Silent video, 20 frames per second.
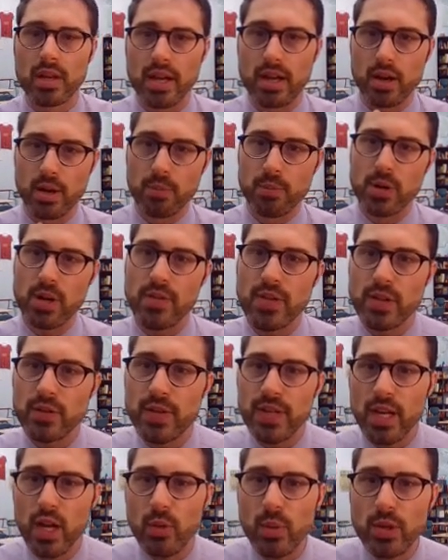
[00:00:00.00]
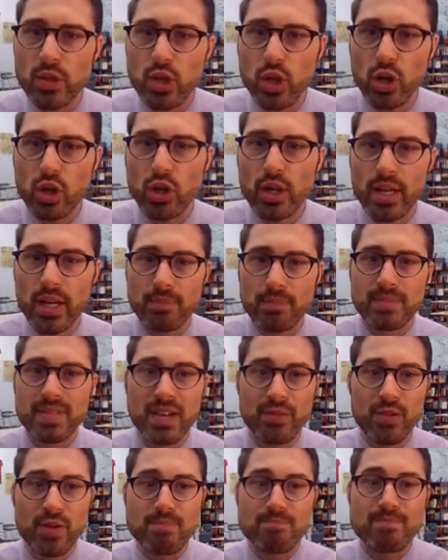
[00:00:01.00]
In our previous video, we took a look at
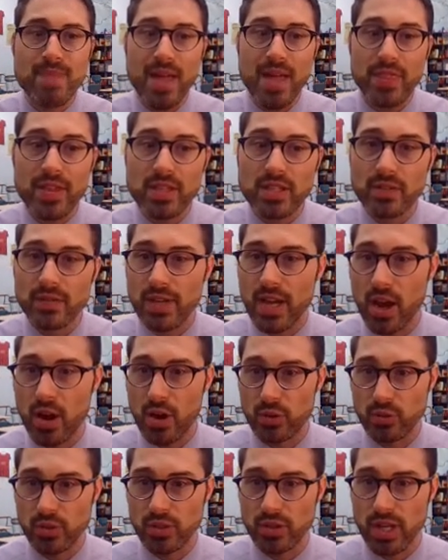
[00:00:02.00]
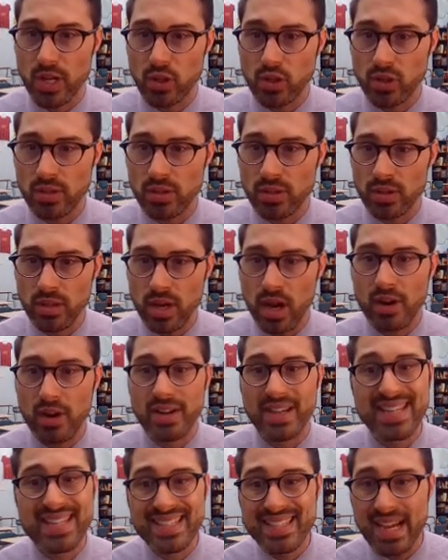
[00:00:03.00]
different methods of characterization, our
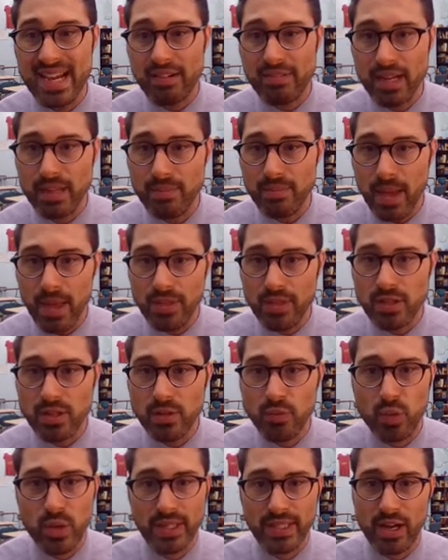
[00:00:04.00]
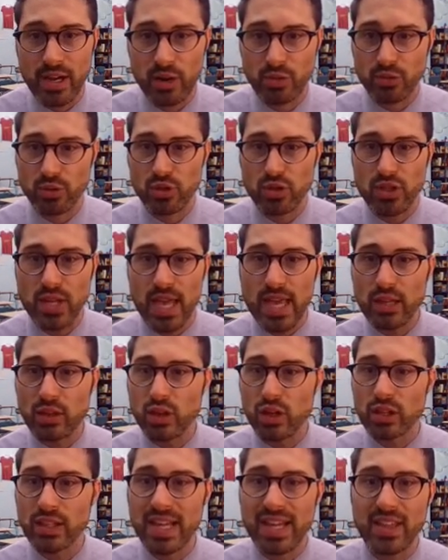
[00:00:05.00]
indirect methods of what characters say,
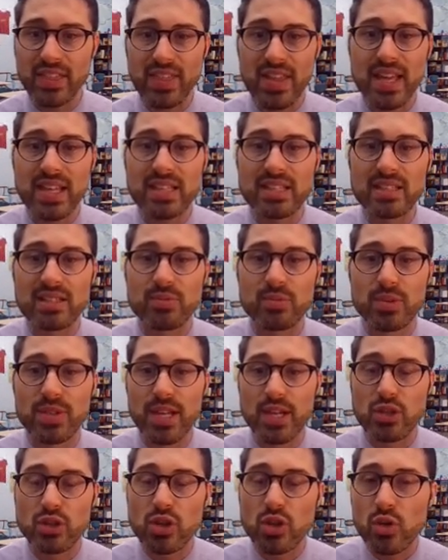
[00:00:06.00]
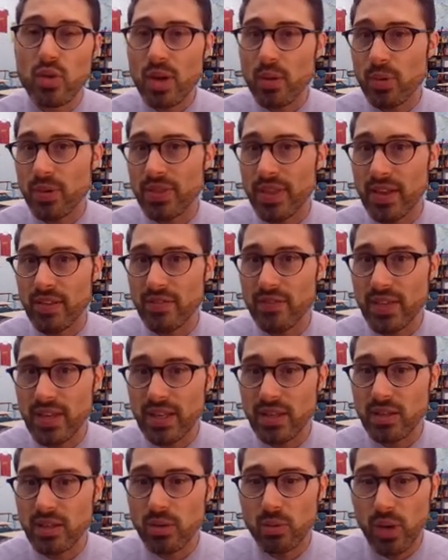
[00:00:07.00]
look like, think, what they do, and what they
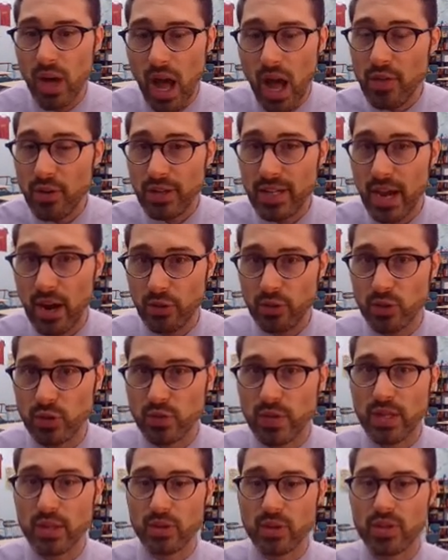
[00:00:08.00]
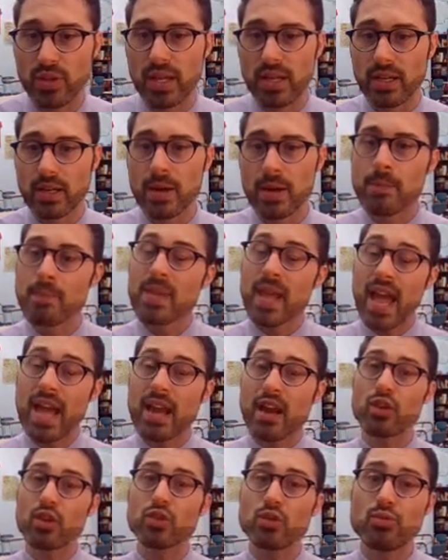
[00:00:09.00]
feel, what other characters feel or think,
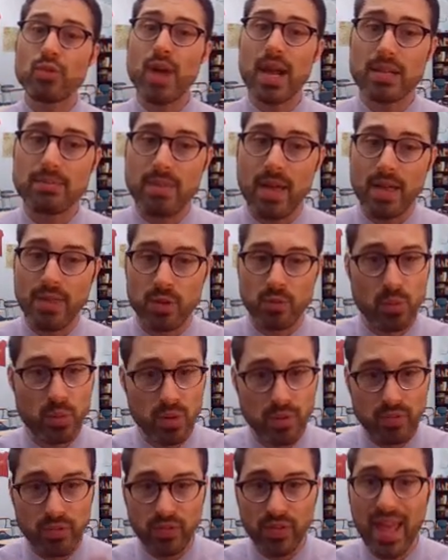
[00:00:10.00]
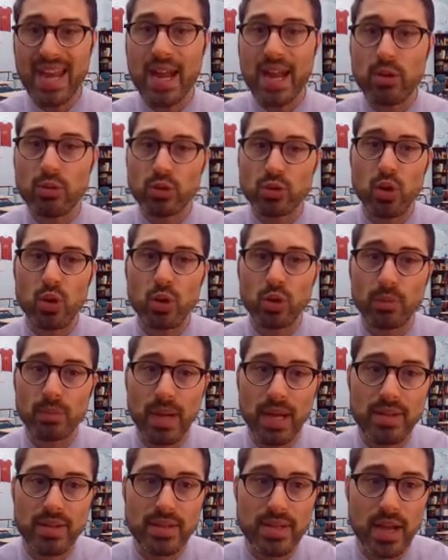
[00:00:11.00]
and our direct method, what we're flat out told
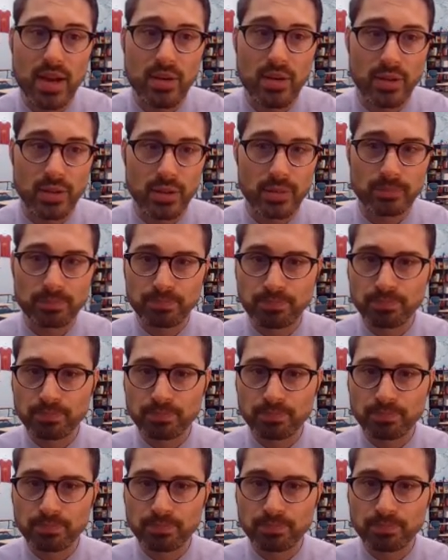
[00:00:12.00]
by the narrator.